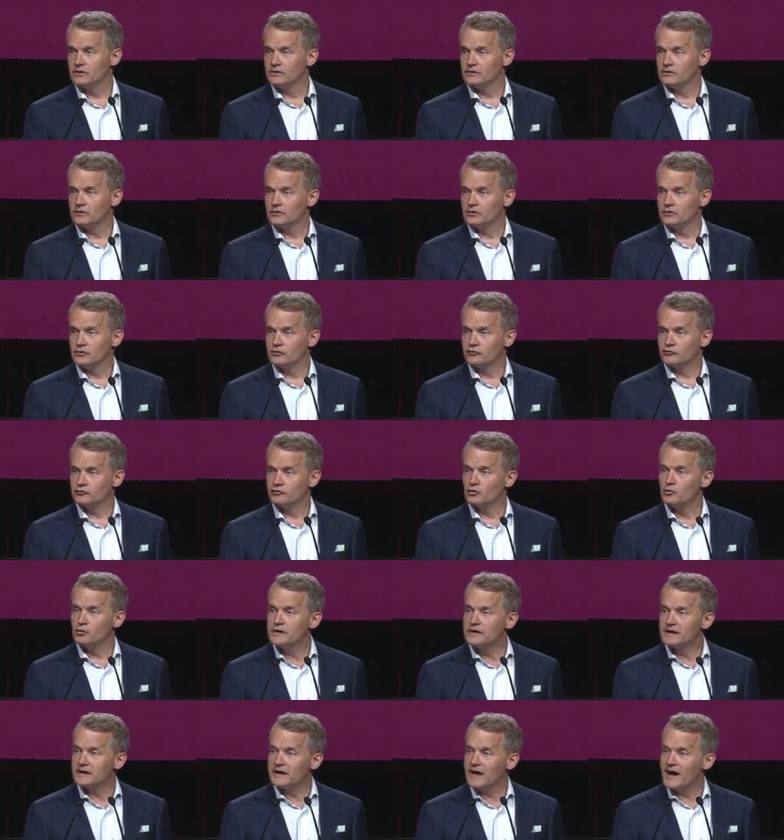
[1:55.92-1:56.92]
So we
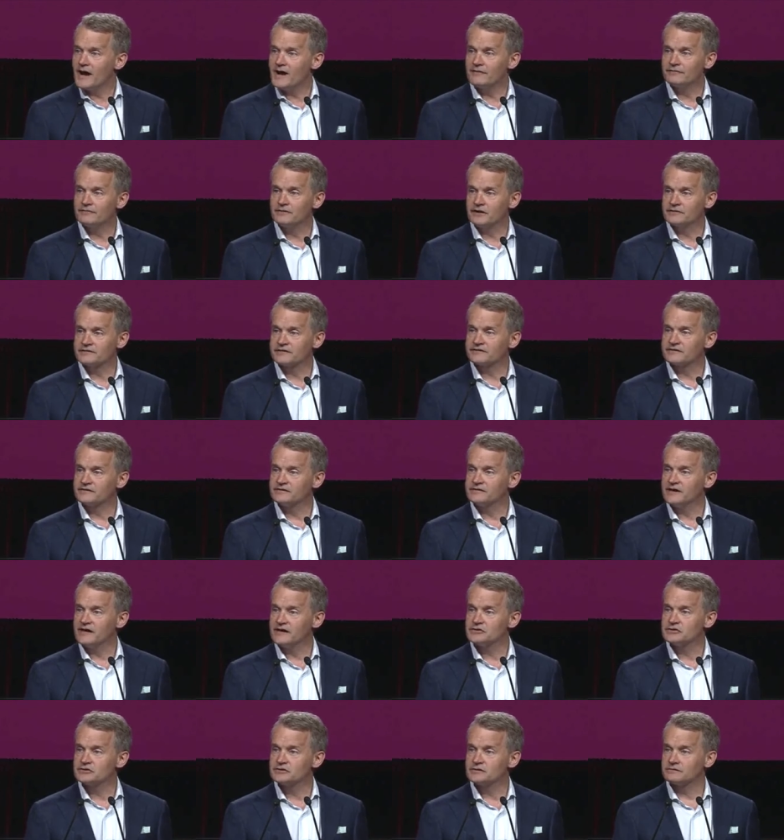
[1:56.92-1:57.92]
could have not just a
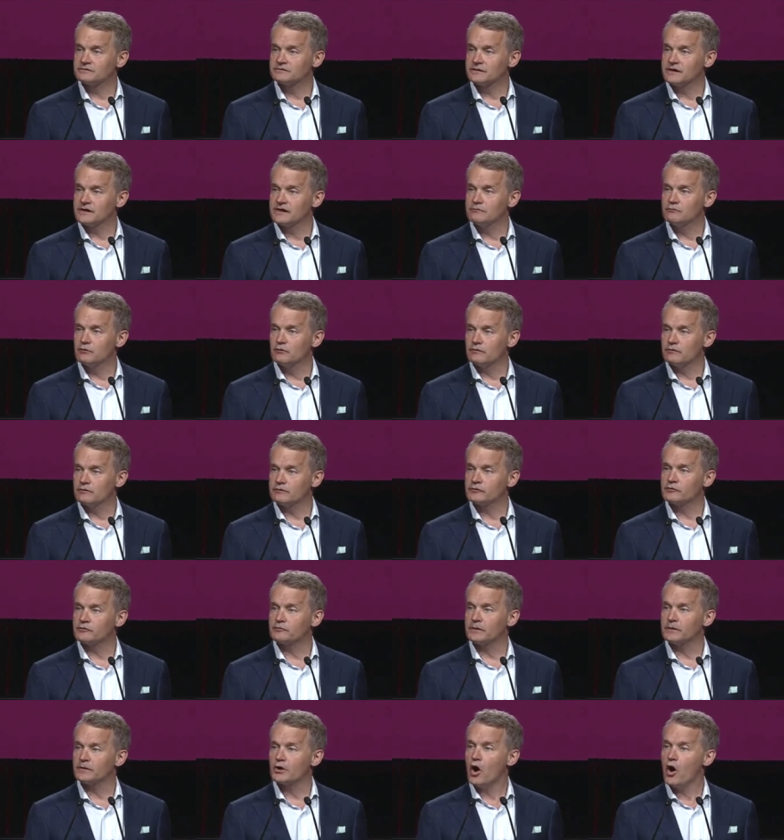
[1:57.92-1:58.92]
nation of laborers,
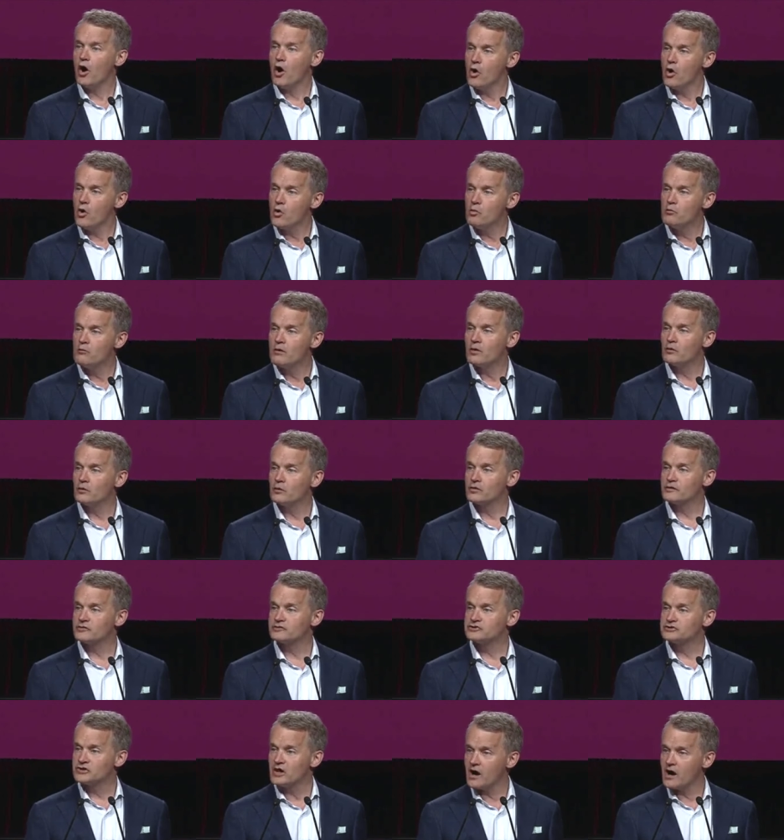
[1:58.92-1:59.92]
but a home with
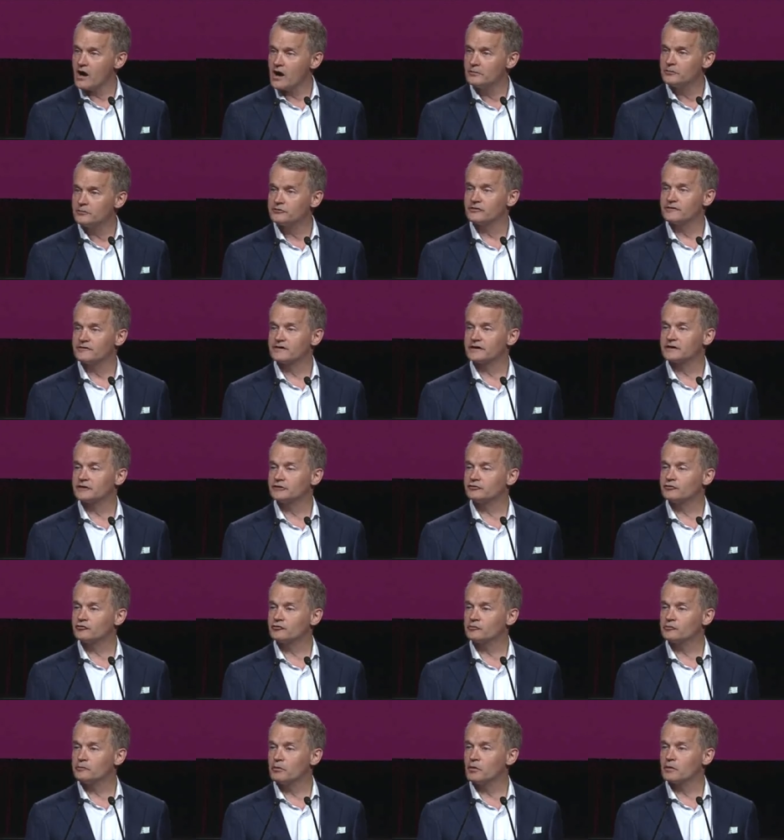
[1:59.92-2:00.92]
jobs that could
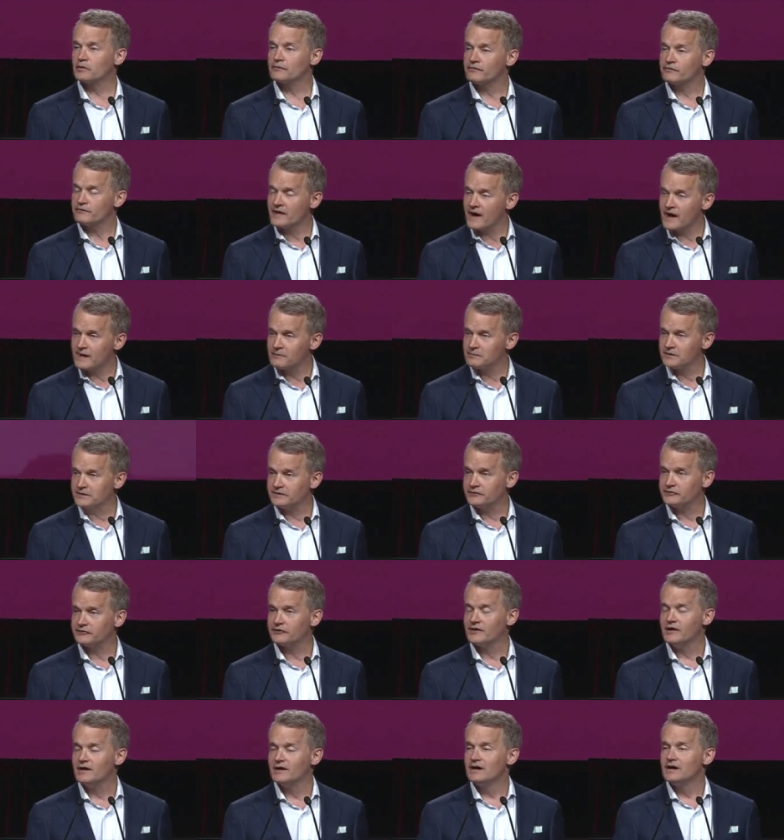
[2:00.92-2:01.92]
support families,
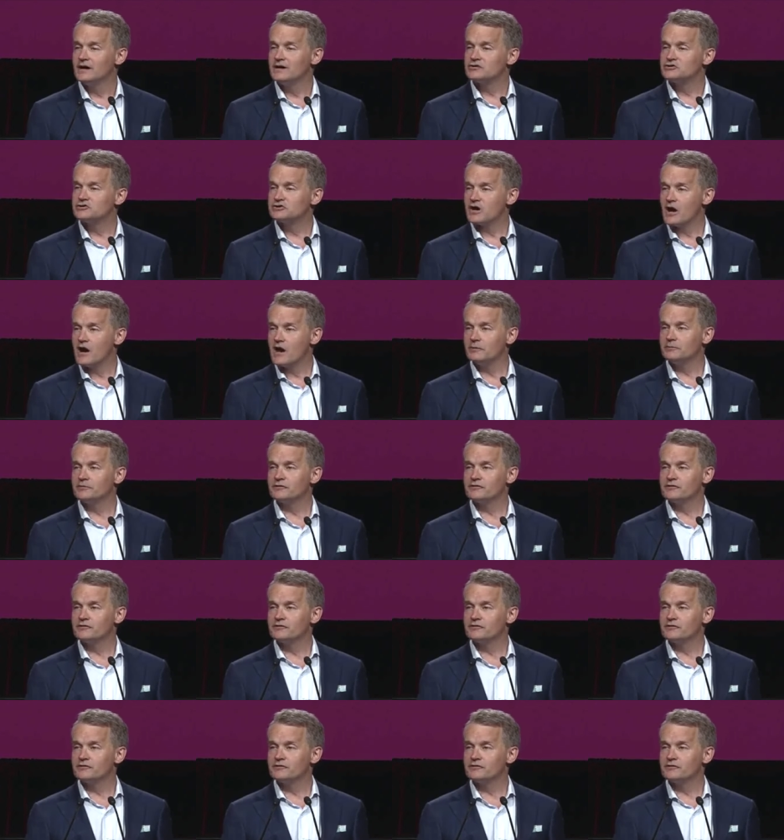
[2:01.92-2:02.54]
jobs that